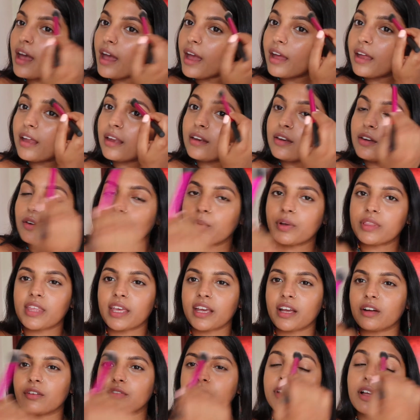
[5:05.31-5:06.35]
and with
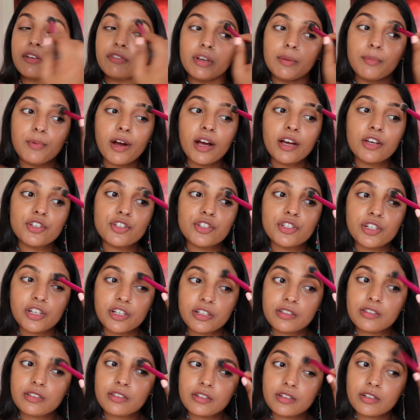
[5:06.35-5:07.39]
like a fluffy brush,
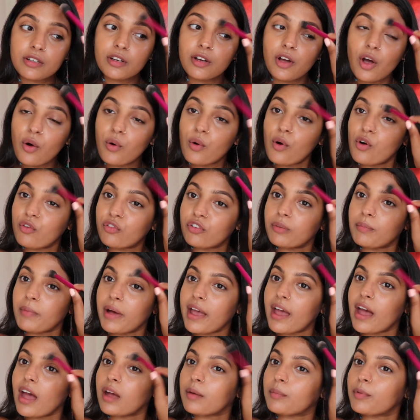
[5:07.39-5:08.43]
just go over
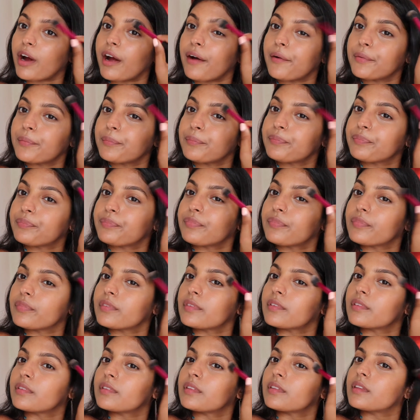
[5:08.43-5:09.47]
my eyebrow.
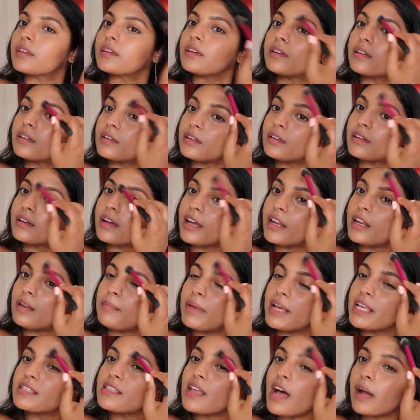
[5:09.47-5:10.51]
And it
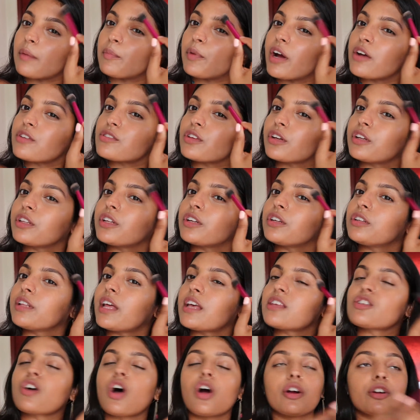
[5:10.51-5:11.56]
makes the eyebrows look a little
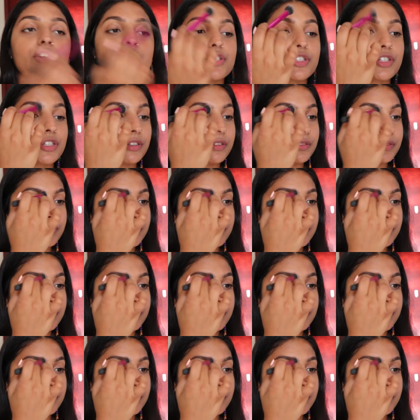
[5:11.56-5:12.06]
less harsh.